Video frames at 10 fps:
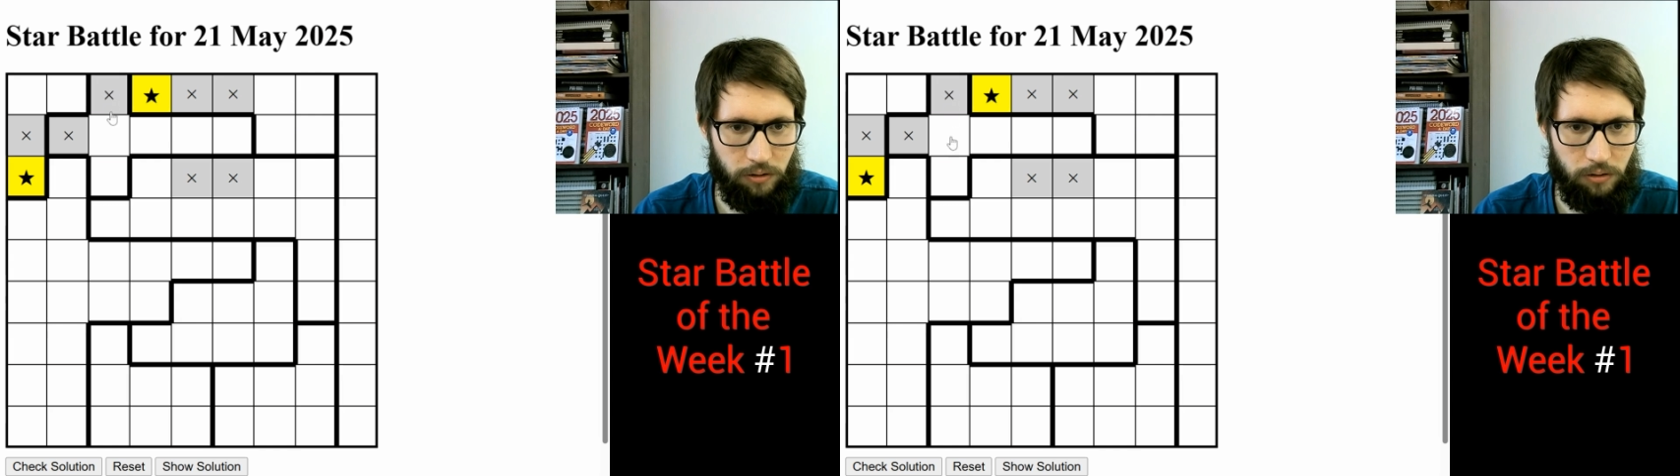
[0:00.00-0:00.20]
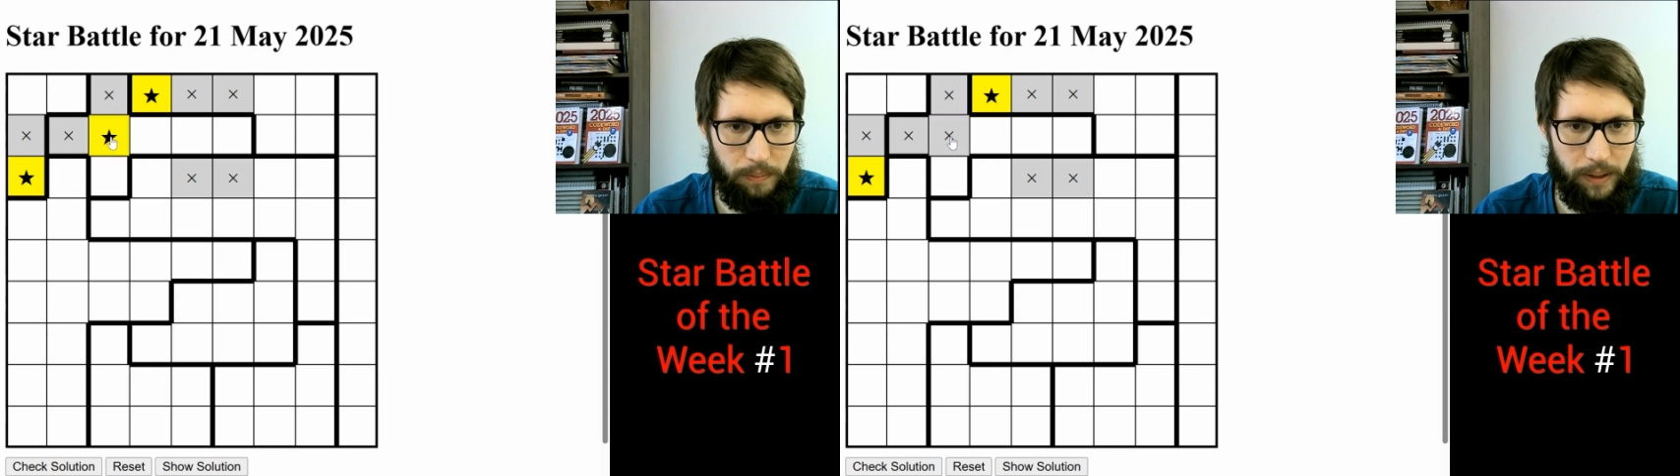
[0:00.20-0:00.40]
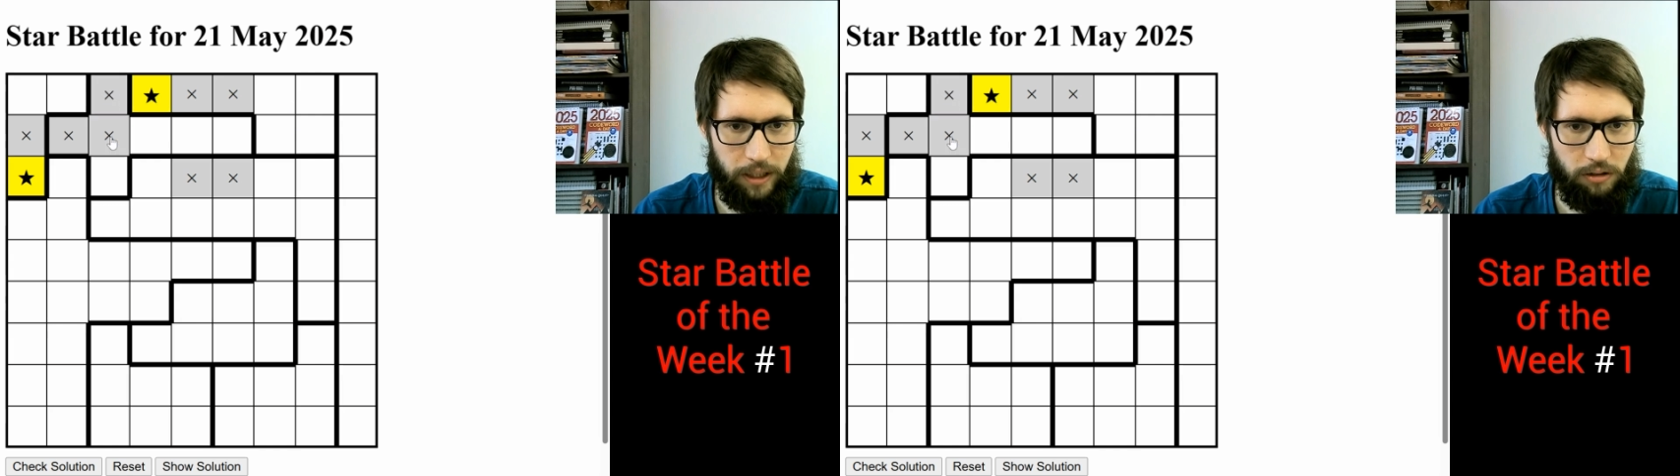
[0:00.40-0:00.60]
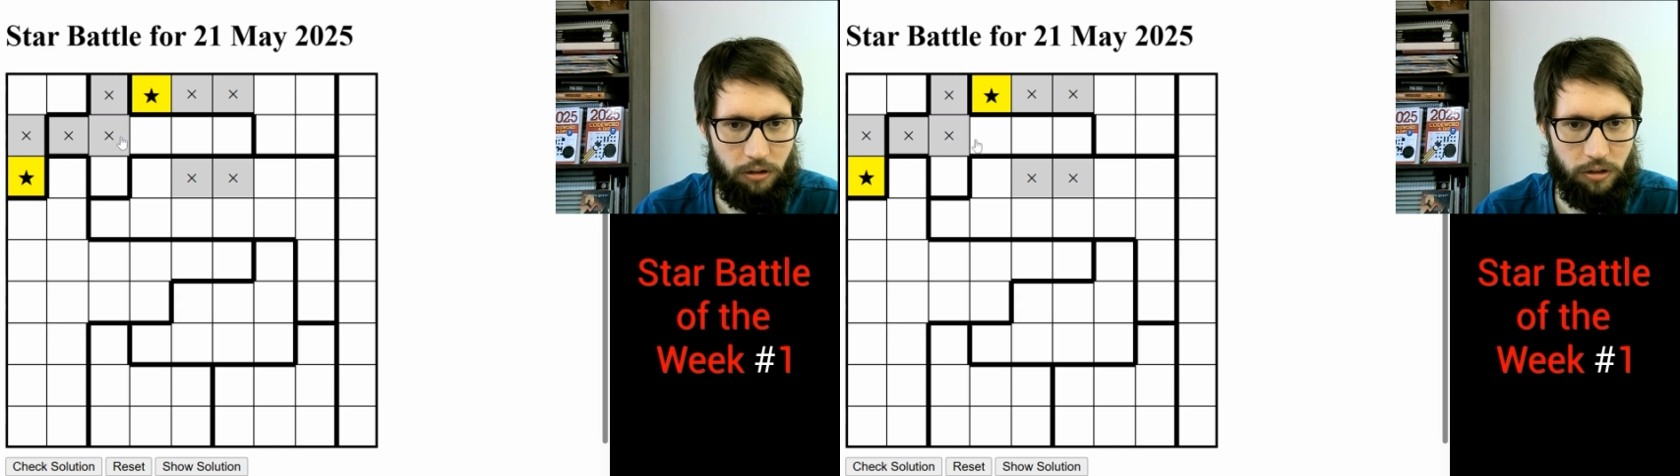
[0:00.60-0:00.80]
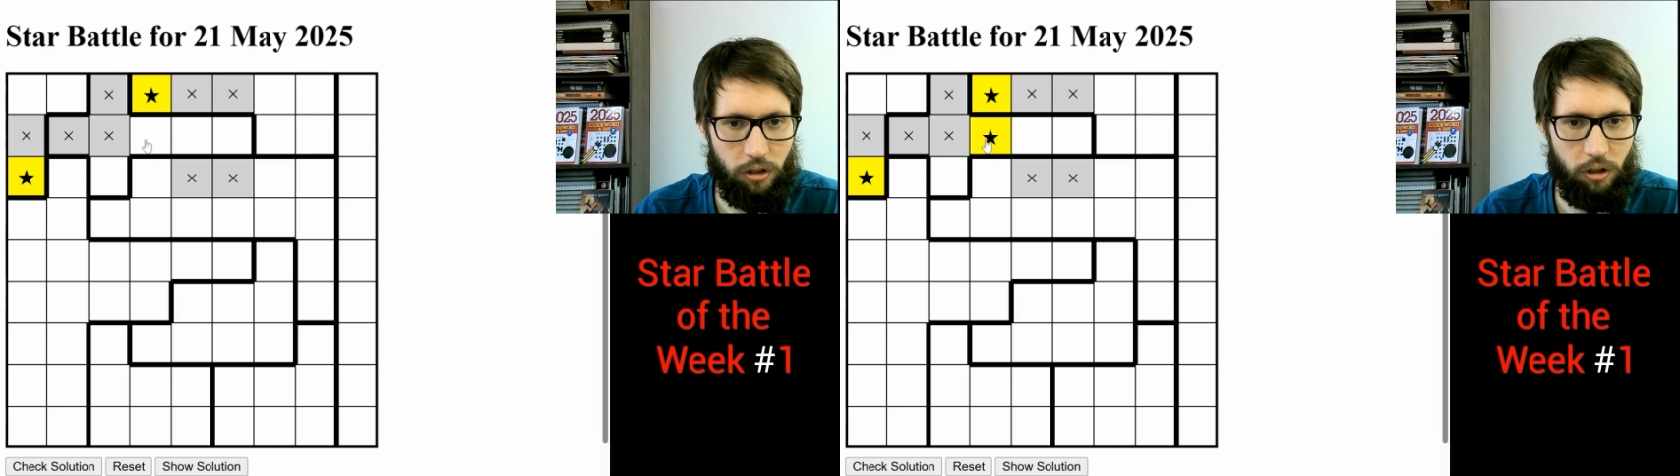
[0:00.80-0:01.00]
all be
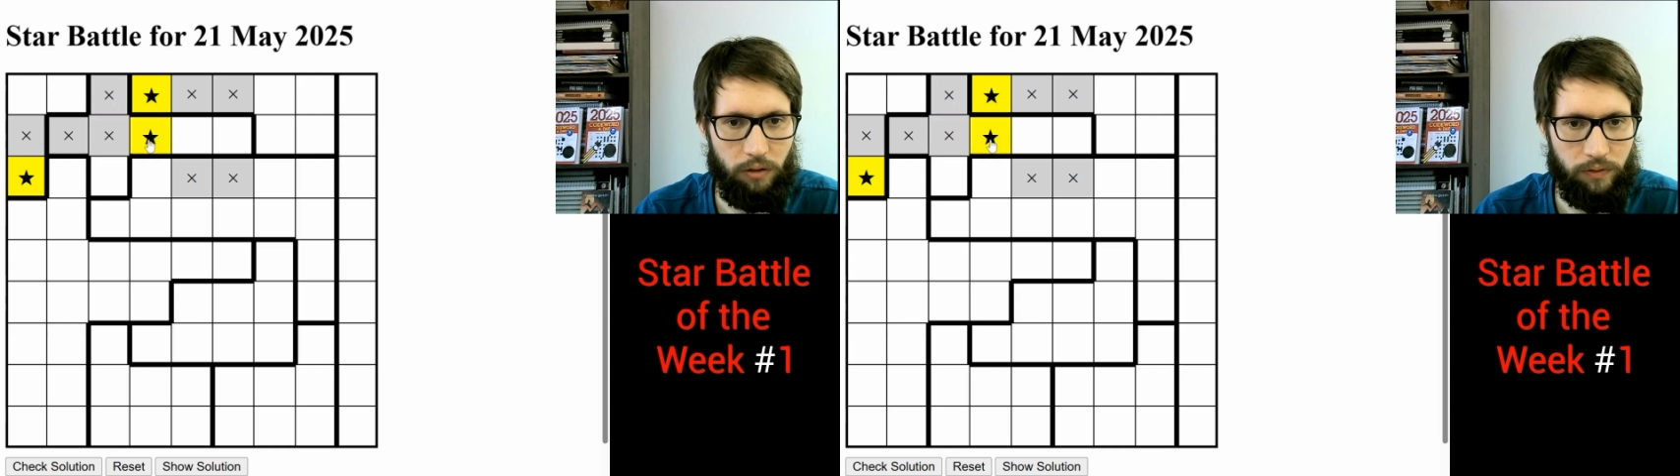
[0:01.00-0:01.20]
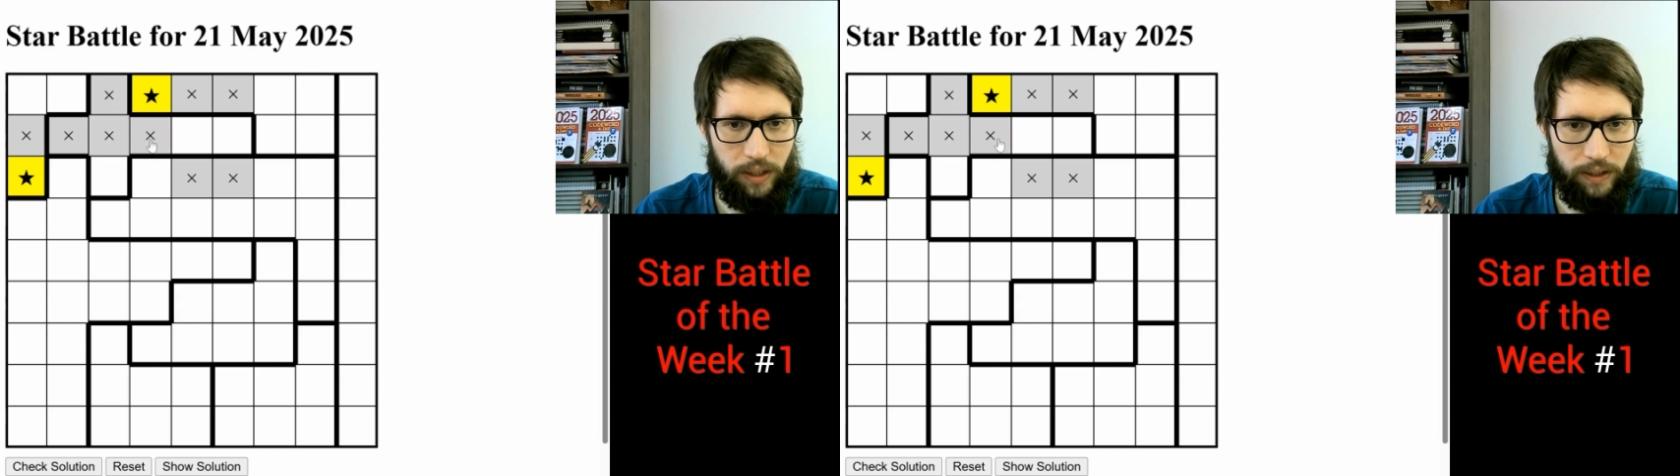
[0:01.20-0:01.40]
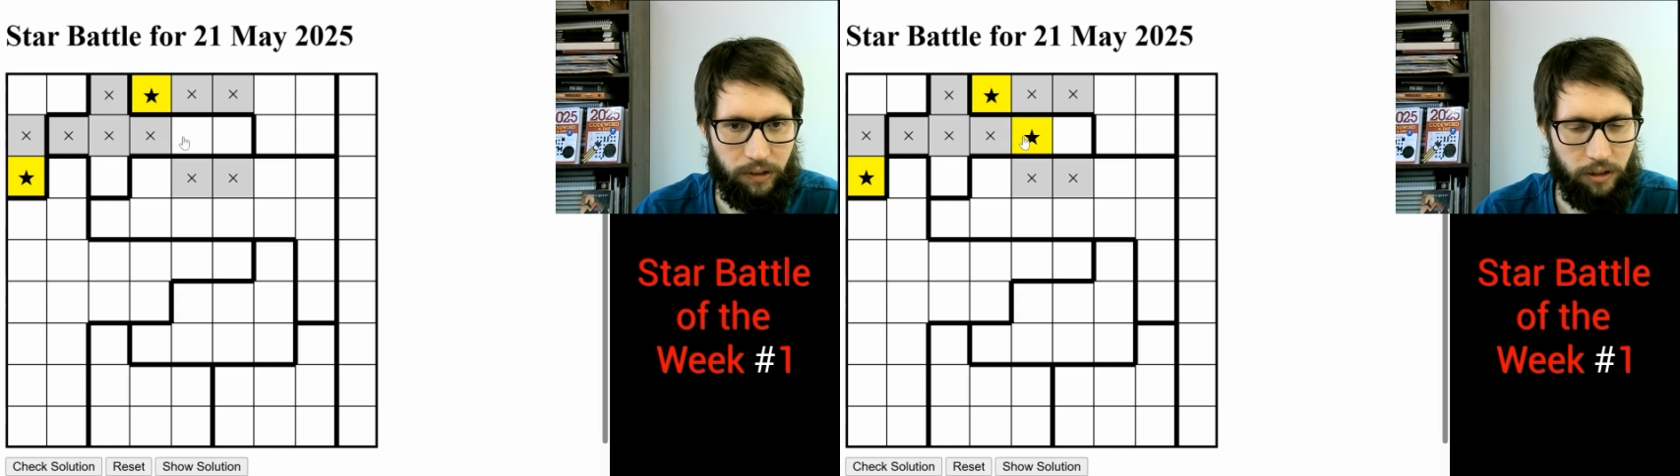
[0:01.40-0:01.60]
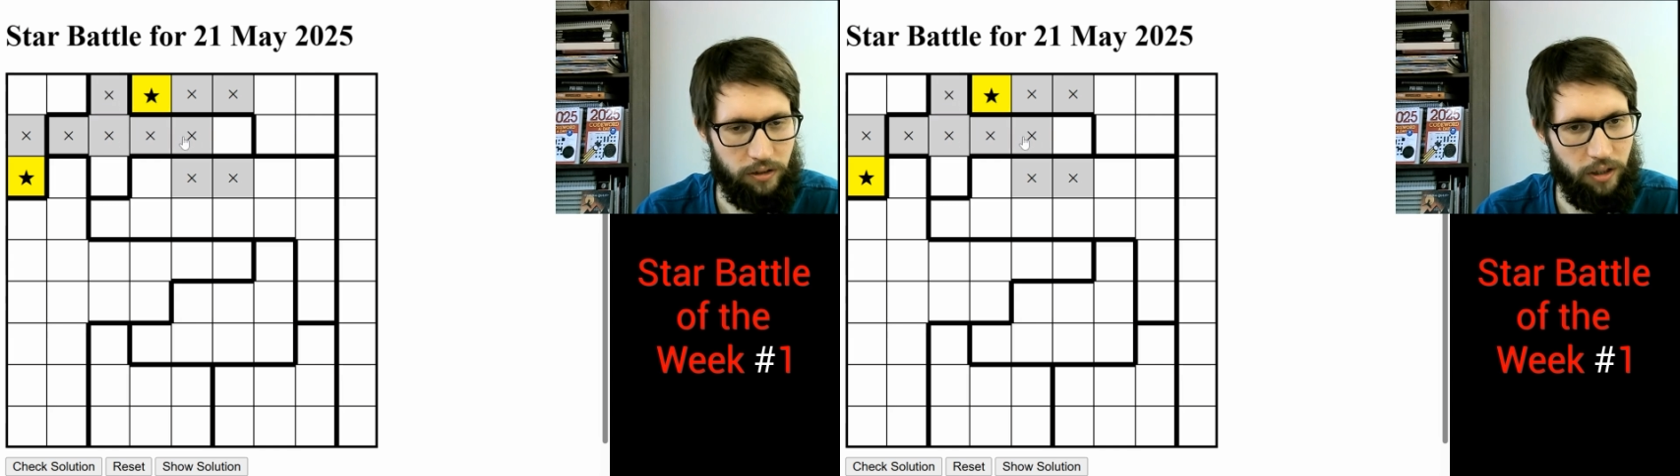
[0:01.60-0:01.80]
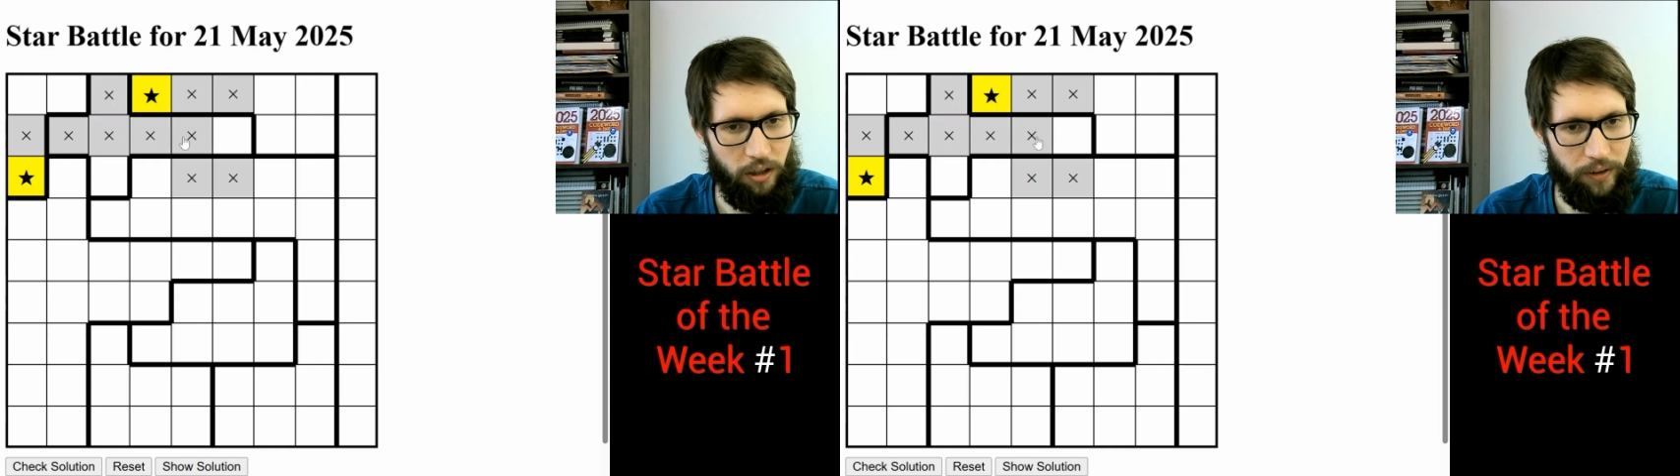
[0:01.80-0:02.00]
crossed off, leaving the
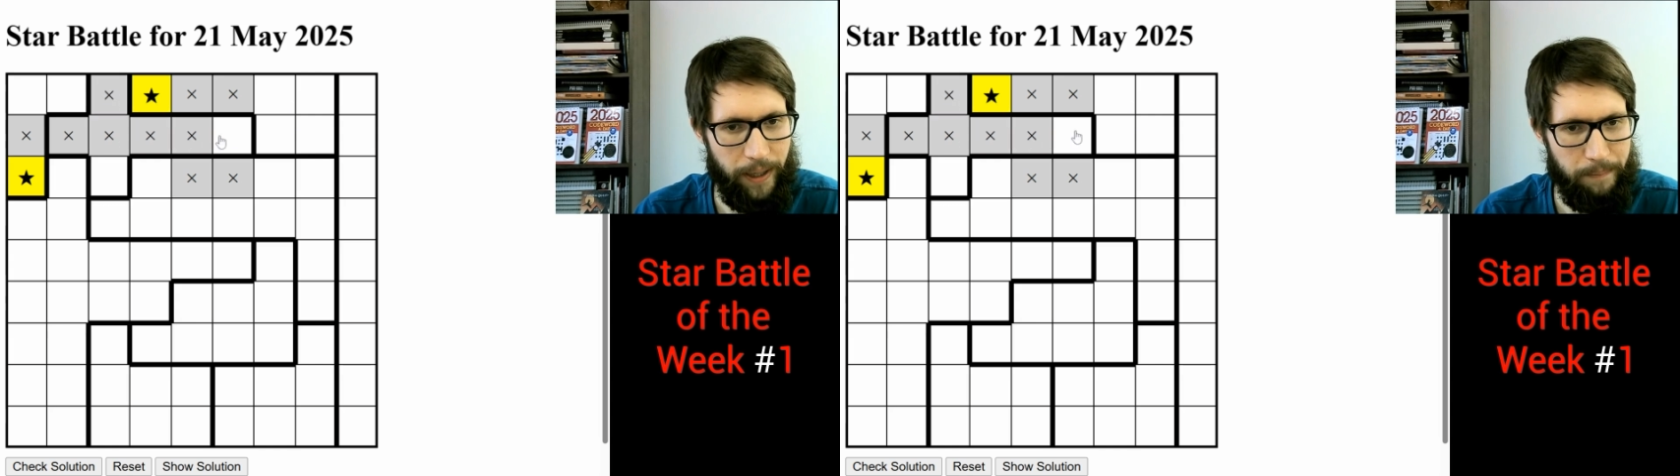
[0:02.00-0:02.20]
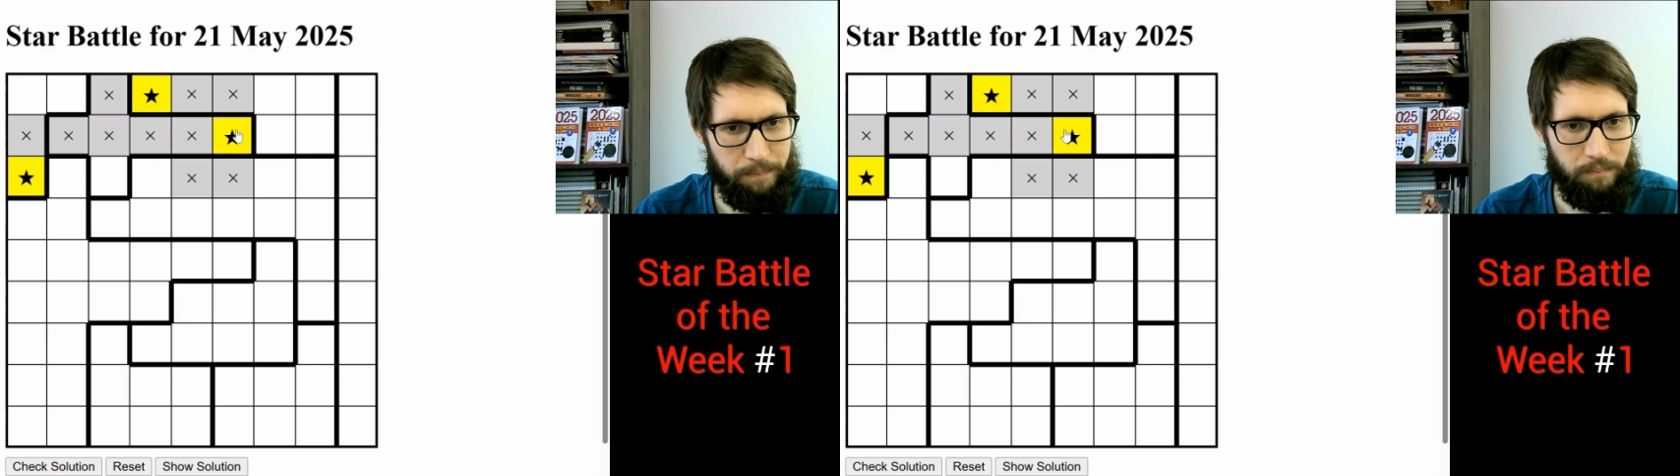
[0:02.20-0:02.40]
star there.